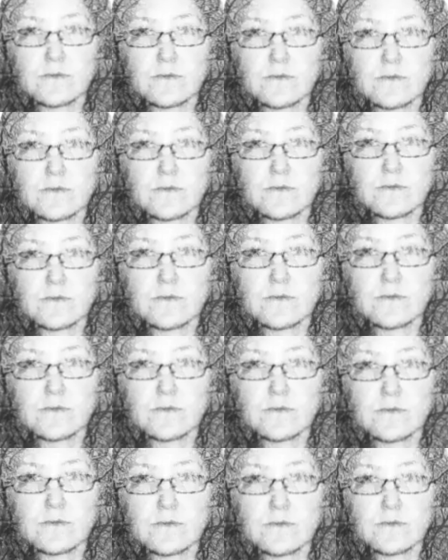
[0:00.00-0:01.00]
blend that
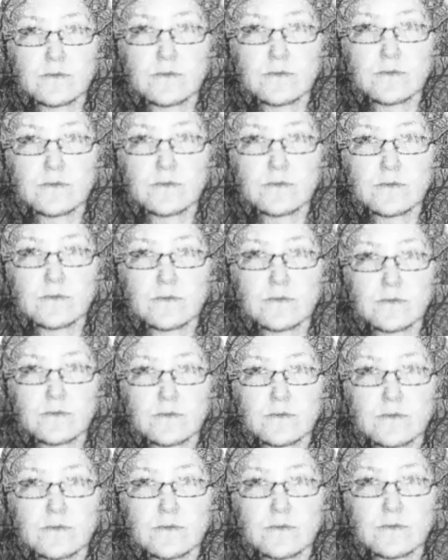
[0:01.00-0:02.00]
edge in a bit so it's
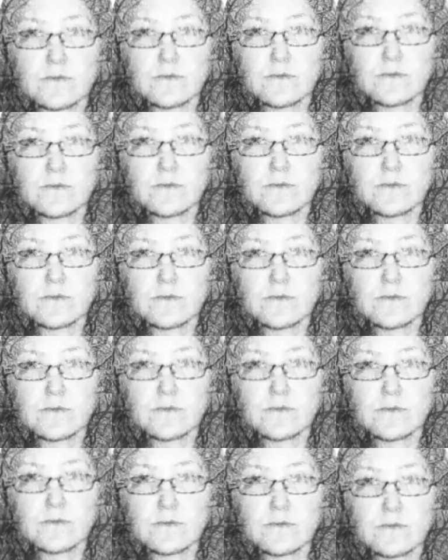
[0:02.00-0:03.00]
not quite so
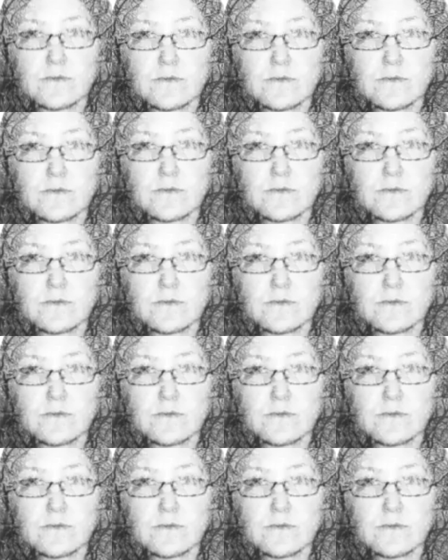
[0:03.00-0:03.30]
harsh.